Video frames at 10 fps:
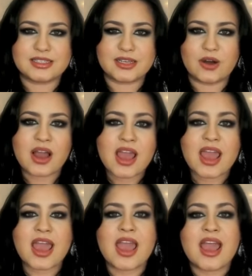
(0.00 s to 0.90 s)
So
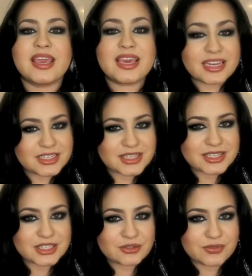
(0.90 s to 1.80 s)
getting to
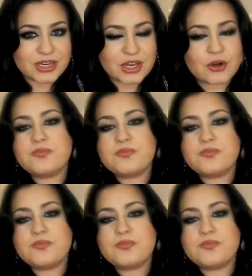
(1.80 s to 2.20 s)
this video,